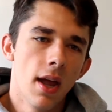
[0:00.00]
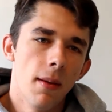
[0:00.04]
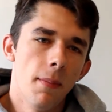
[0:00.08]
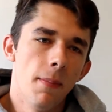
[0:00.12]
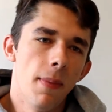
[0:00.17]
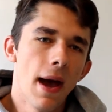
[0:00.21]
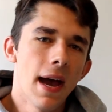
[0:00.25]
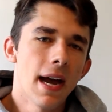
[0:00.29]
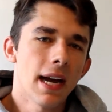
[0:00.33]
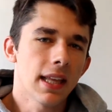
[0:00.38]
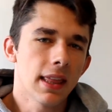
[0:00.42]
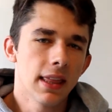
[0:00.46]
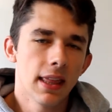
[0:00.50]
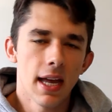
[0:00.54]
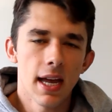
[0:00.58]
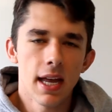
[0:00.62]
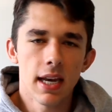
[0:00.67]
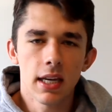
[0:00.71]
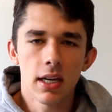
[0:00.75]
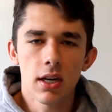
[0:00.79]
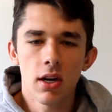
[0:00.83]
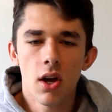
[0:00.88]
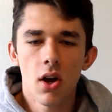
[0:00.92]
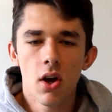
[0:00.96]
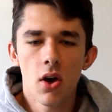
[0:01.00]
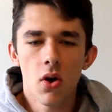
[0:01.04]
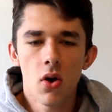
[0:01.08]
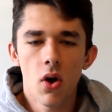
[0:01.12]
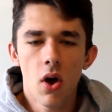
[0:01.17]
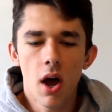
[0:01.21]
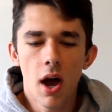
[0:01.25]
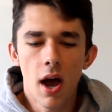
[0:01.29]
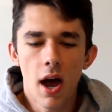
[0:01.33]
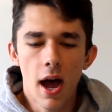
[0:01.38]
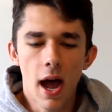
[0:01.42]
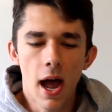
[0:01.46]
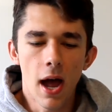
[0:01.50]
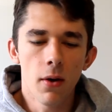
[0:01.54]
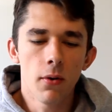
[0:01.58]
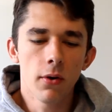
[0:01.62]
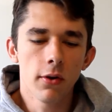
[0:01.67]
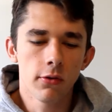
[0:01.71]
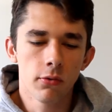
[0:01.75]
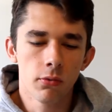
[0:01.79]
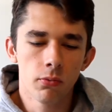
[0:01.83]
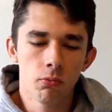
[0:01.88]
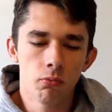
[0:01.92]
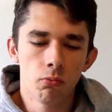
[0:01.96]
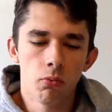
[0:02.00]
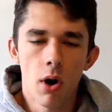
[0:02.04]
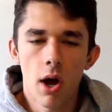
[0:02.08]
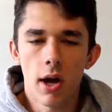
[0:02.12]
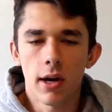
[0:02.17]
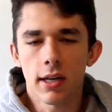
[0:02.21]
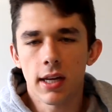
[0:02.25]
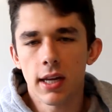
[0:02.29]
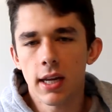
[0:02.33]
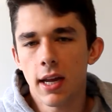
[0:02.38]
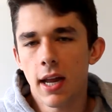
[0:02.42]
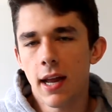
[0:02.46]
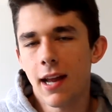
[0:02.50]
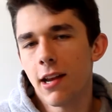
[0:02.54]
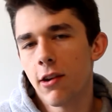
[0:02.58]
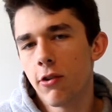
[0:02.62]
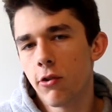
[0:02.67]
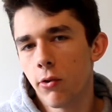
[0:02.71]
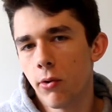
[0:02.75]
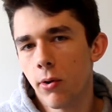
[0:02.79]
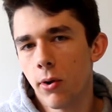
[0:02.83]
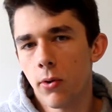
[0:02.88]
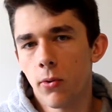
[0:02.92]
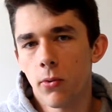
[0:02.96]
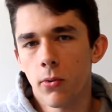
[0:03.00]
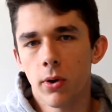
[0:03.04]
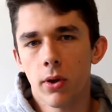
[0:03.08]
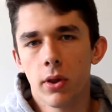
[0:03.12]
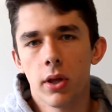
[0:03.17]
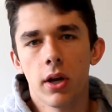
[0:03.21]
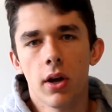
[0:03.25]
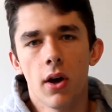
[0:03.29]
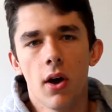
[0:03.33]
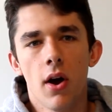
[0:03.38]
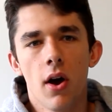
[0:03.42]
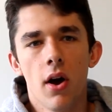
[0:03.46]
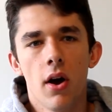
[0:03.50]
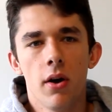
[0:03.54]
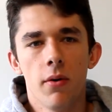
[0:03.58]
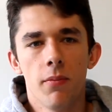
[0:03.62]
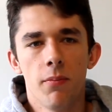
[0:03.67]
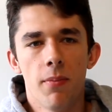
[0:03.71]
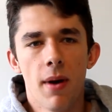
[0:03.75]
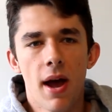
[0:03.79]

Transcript: Back then, you know, I was rocking Android really hard.